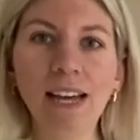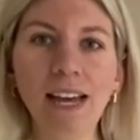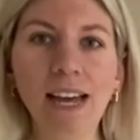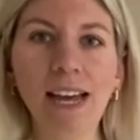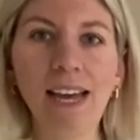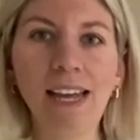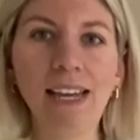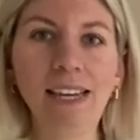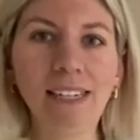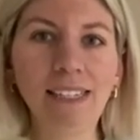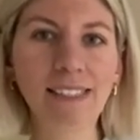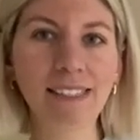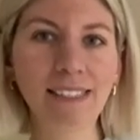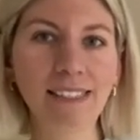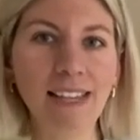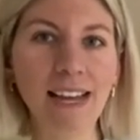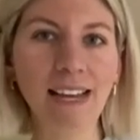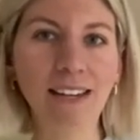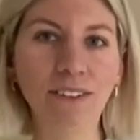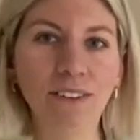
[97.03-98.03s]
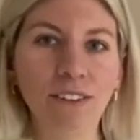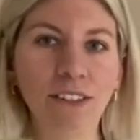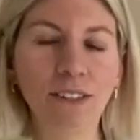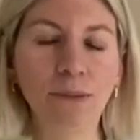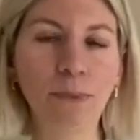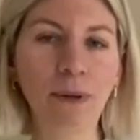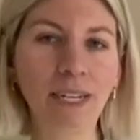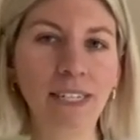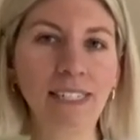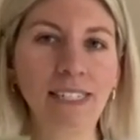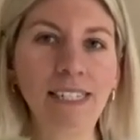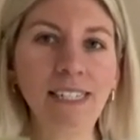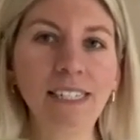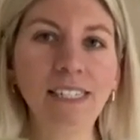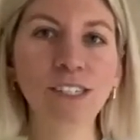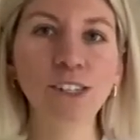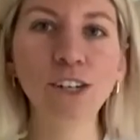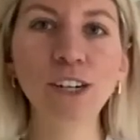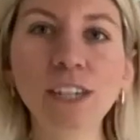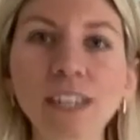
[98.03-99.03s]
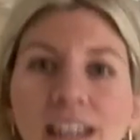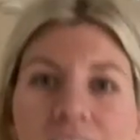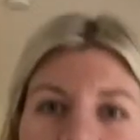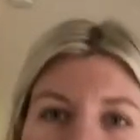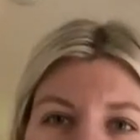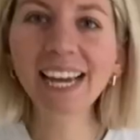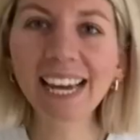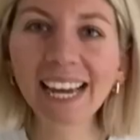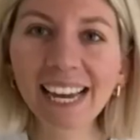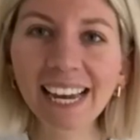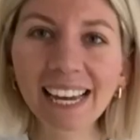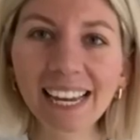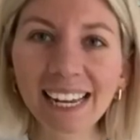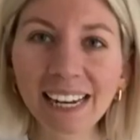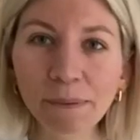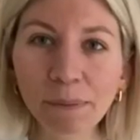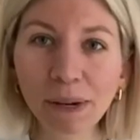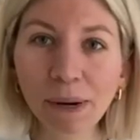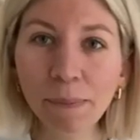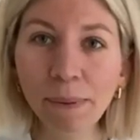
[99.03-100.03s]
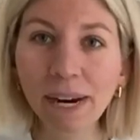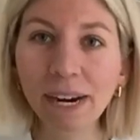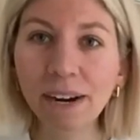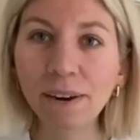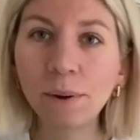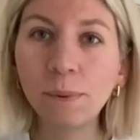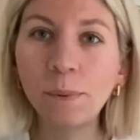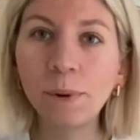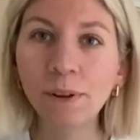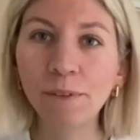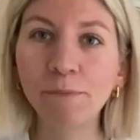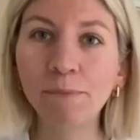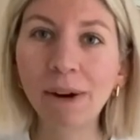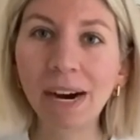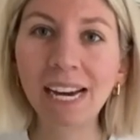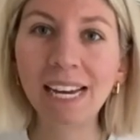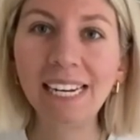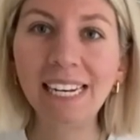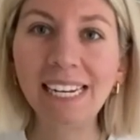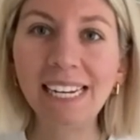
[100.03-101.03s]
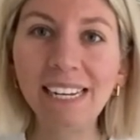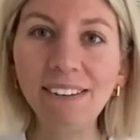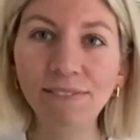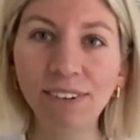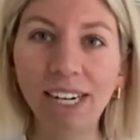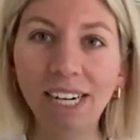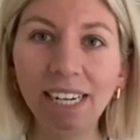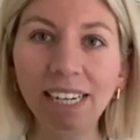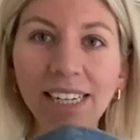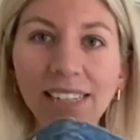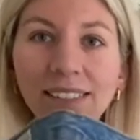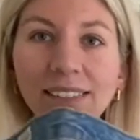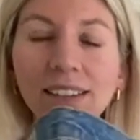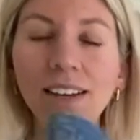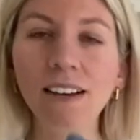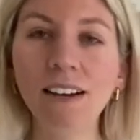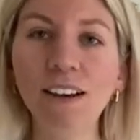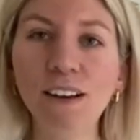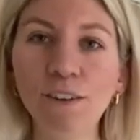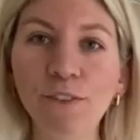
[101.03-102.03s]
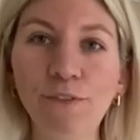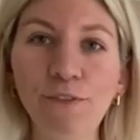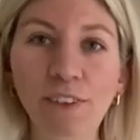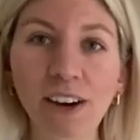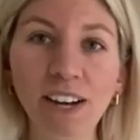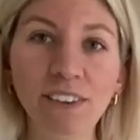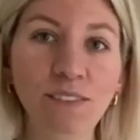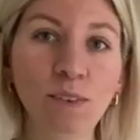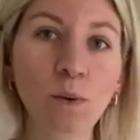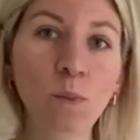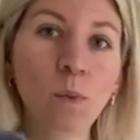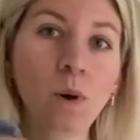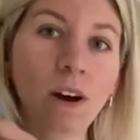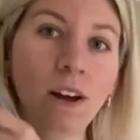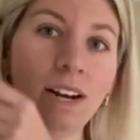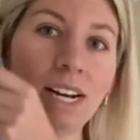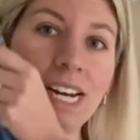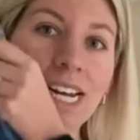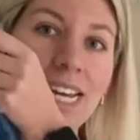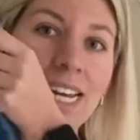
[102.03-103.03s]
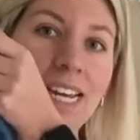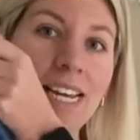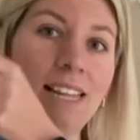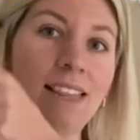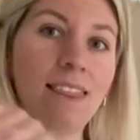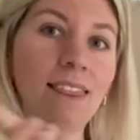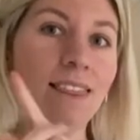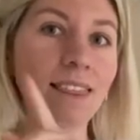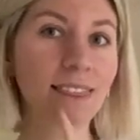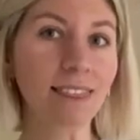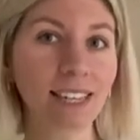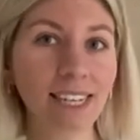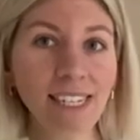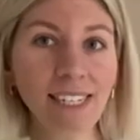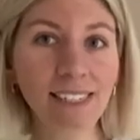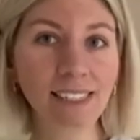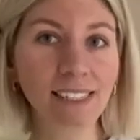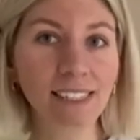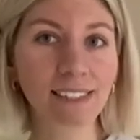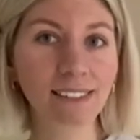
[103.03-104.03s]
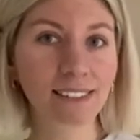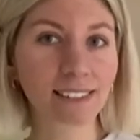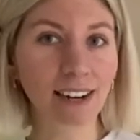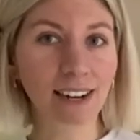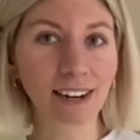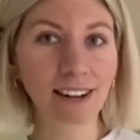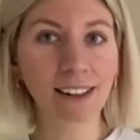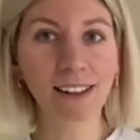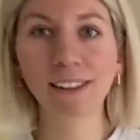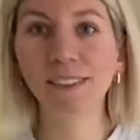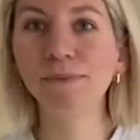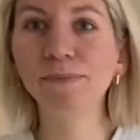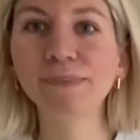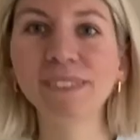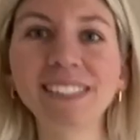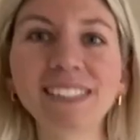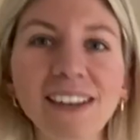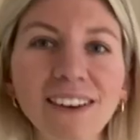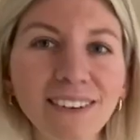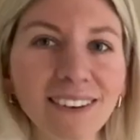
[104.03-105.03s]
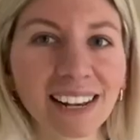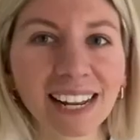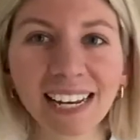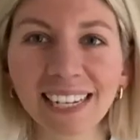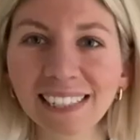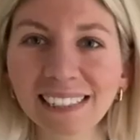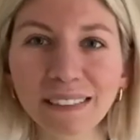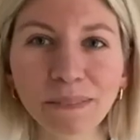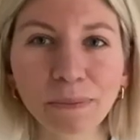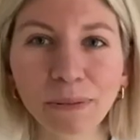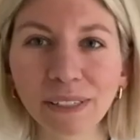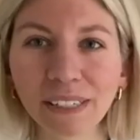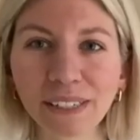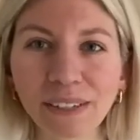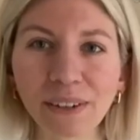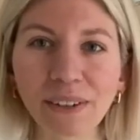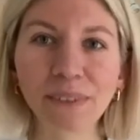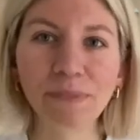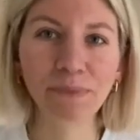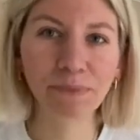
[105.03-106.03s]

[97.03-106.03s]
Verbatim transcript: a standard white t-shirt and I'm gonna pair it with my Levi's 501 in 90 style. So let's put it on.